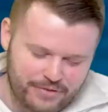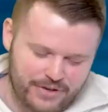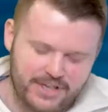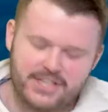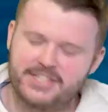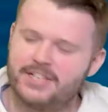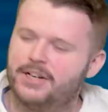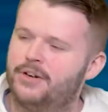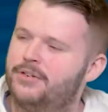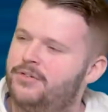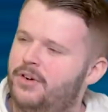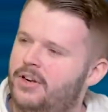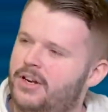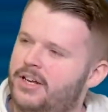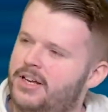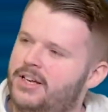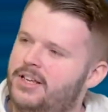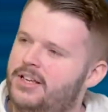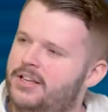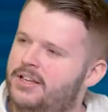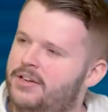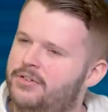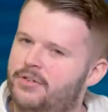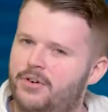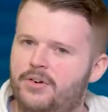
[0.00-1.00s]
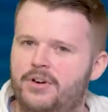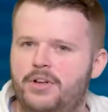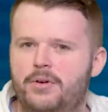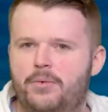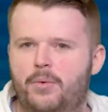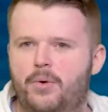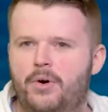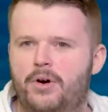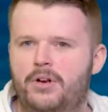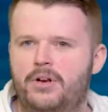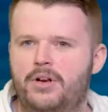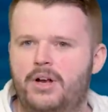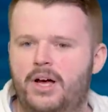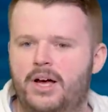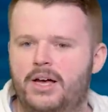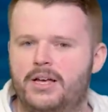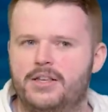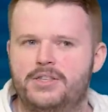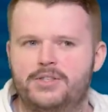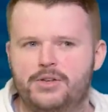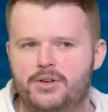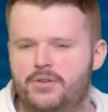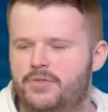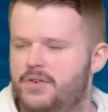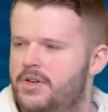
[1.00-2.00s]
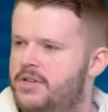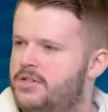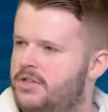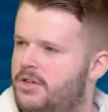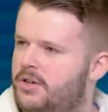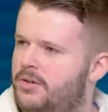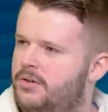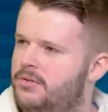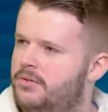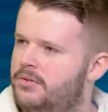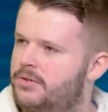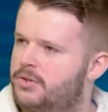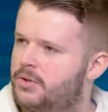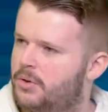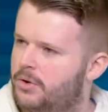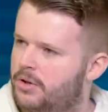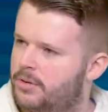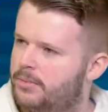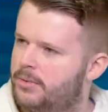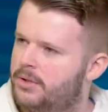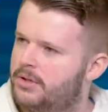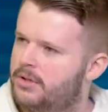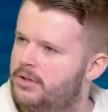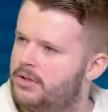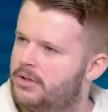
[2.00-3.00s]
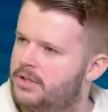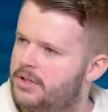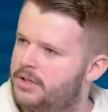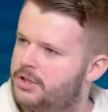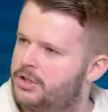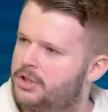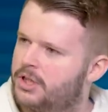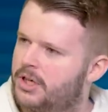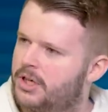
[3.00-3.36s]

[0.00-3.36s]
For yourself, Ollie, you've already won a two v two tournament this